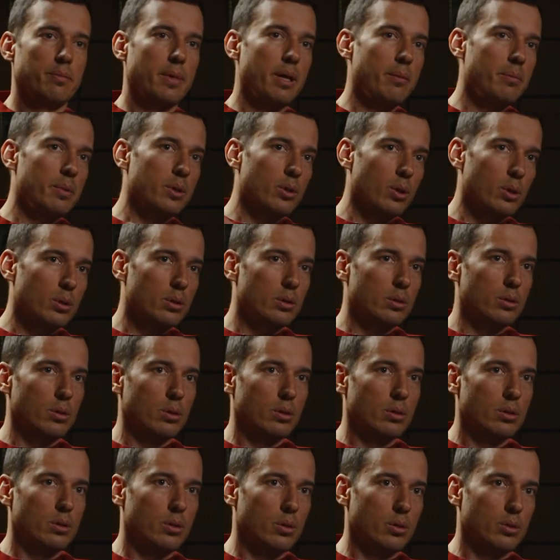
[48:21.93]
Maybe not
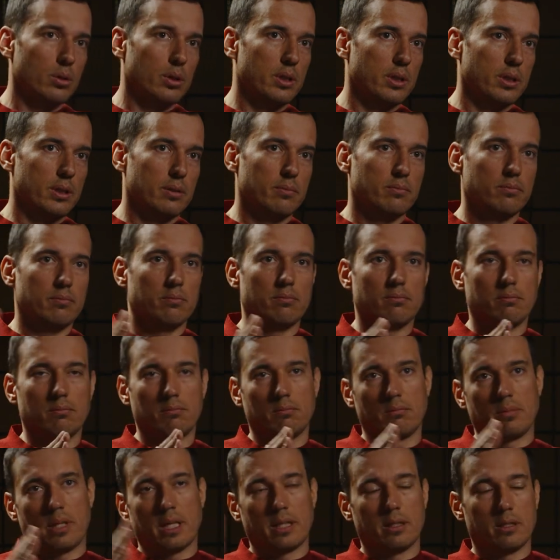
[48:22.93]
on the
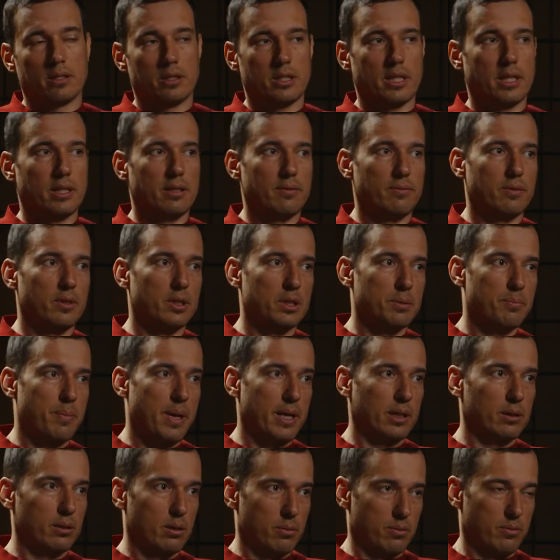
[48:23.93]
other side of the
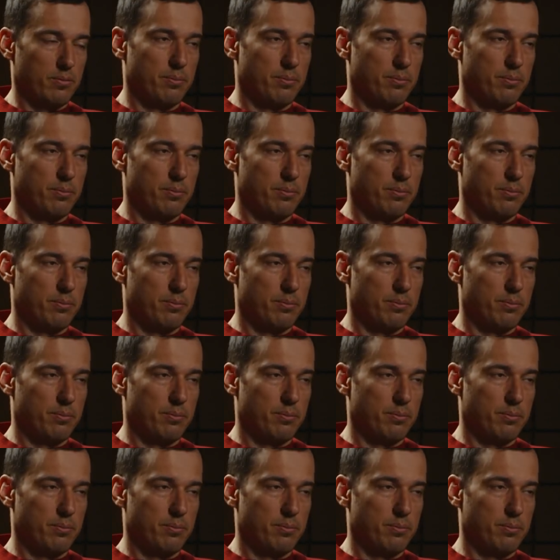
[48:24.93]
spectrum